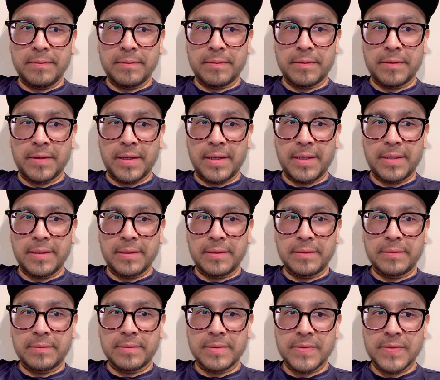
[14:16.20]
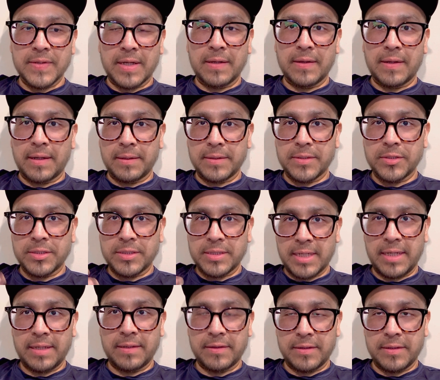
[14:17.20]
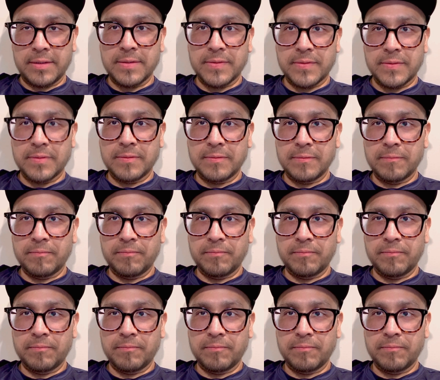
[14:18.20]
they decided that I should take this,